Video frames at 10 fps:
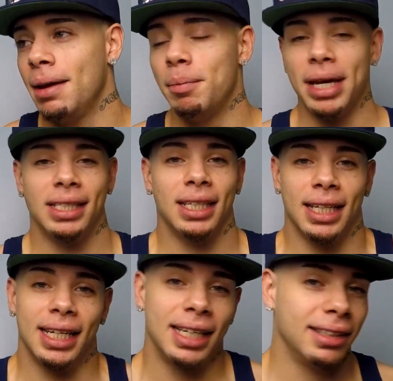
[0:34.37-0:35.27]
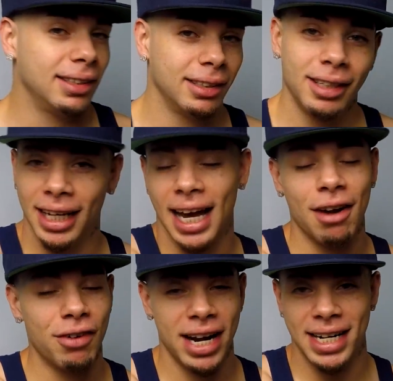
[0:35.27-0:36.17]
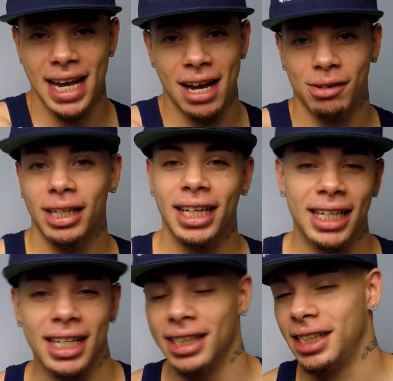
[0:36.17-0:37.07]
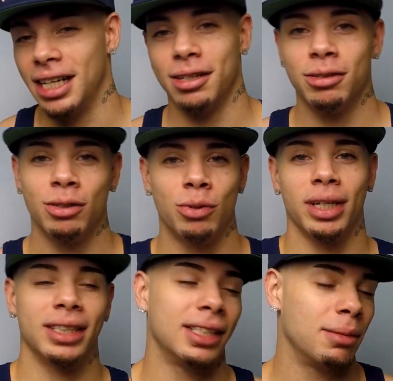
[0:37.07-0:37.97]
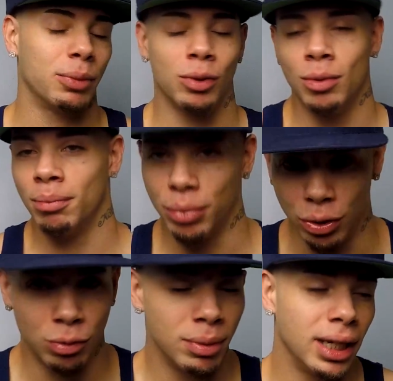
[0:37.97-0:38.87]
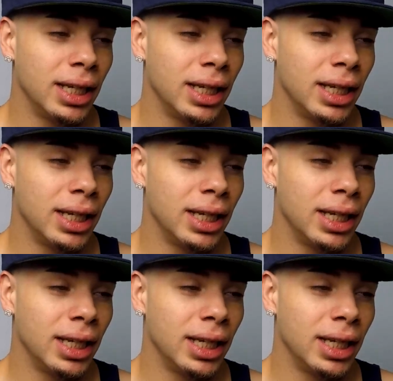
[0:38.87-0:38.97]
Basically, it got rained out. In a nutshell, quick and simple, boom.